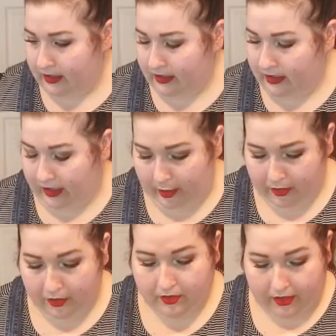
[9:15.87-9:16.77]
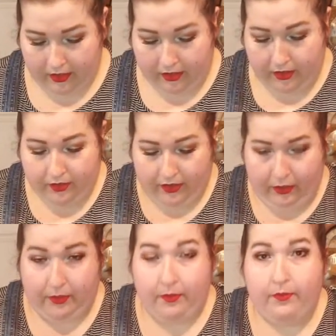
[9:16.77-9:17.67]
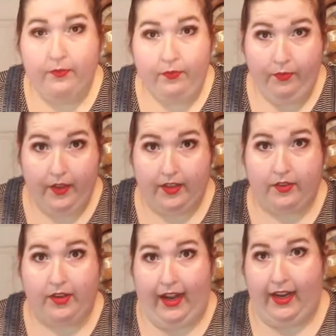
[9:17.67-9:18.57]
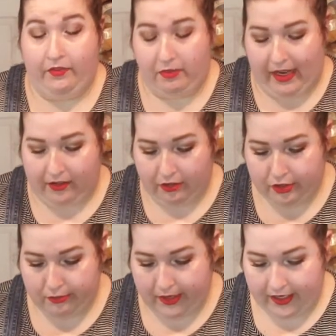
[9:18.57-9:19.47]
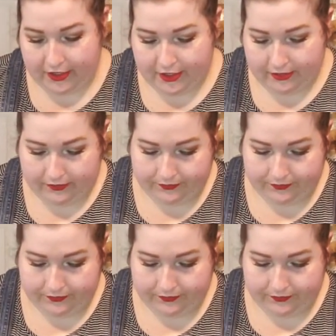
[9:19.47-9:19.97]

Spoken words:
a little darker, so it's okay if you add a little too much.